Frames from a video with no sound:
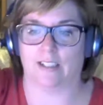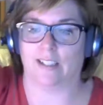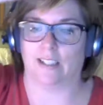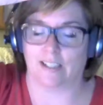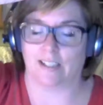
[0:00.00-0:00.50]

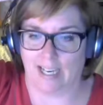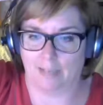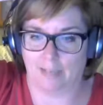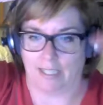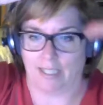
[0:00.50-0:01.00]

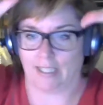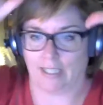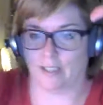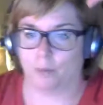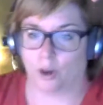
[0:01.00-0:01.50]
gaming,
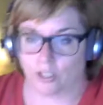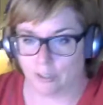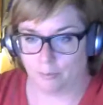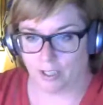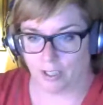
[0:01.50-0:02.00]

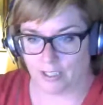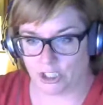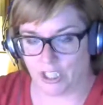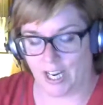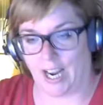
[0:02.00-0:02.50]
Pokemon
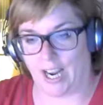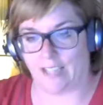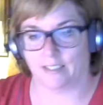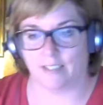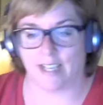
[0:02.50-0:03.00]
chat,
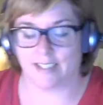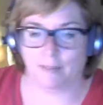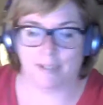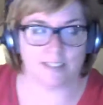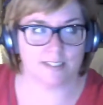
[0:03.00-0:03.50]
like that
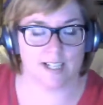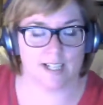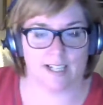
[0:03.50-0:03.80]
makes sense.